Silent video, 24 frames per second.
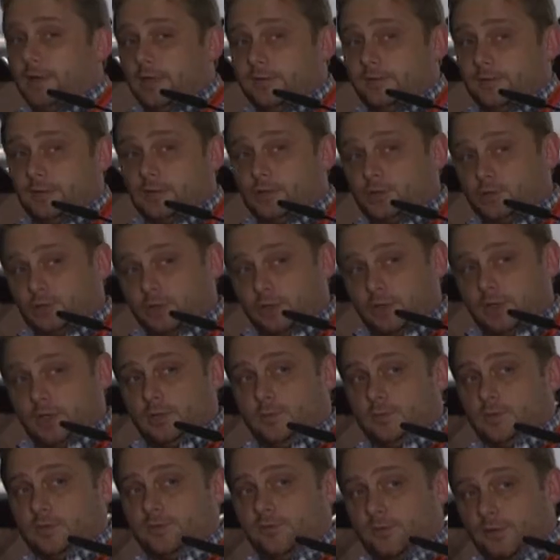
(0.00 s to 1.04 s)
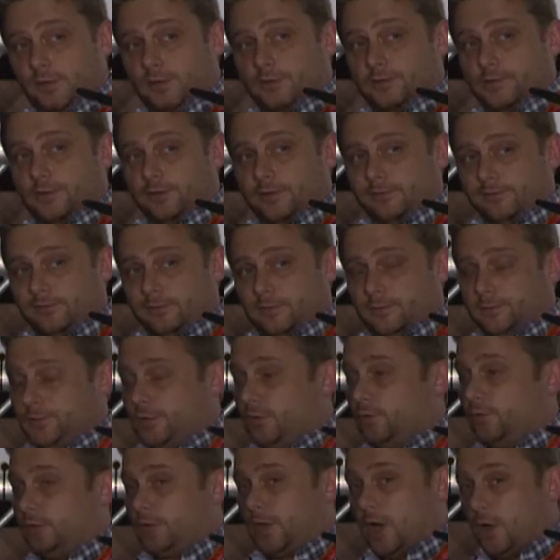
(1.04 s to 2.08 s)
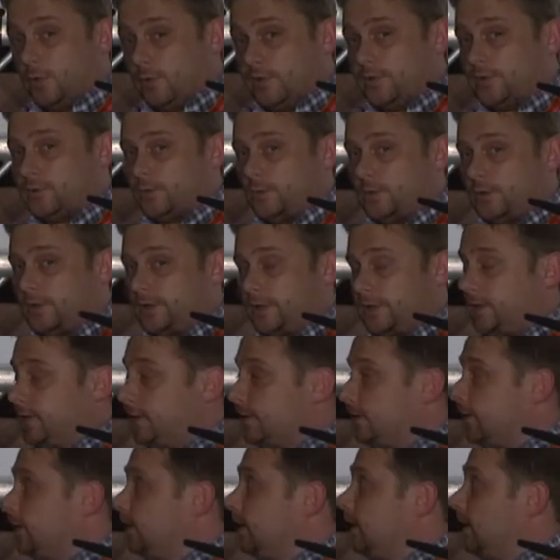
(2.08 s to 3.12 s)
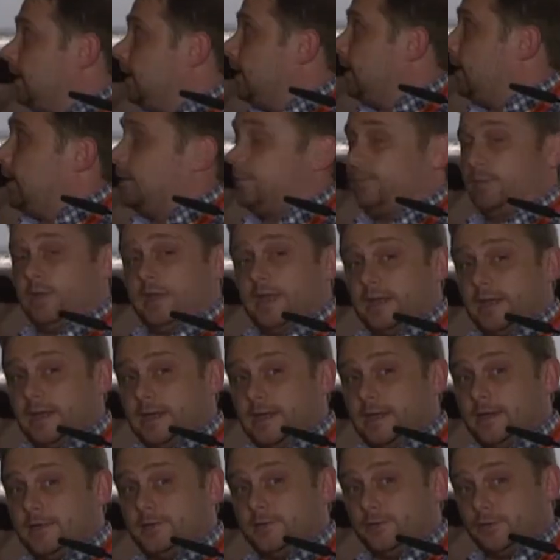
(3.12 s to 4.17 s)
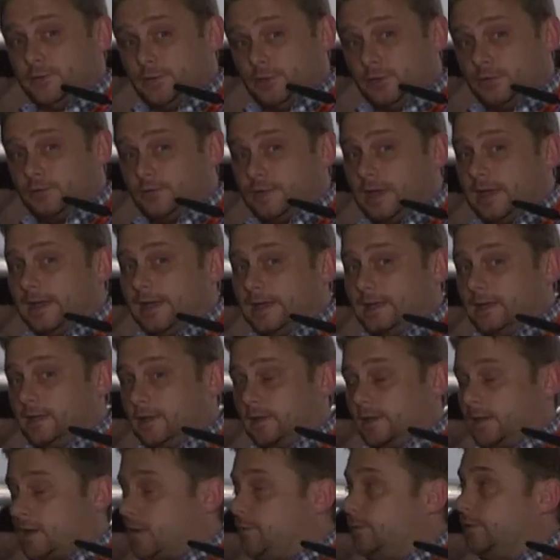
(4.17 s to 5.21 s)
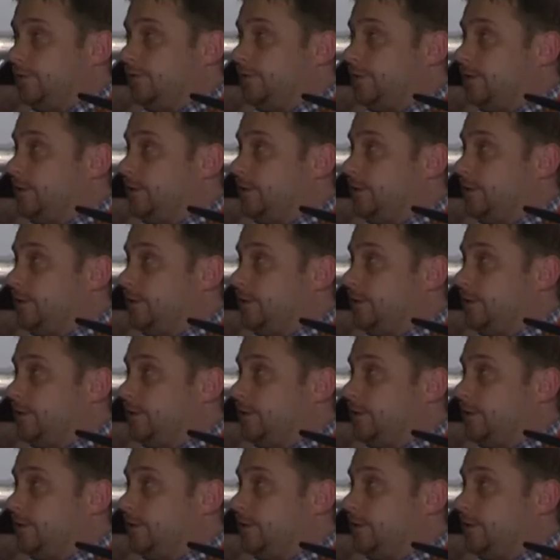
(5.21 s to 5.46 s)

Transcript: in Tree, which followed on from Joel Cohen's work in PNAS on Tuesday Lake a couple of years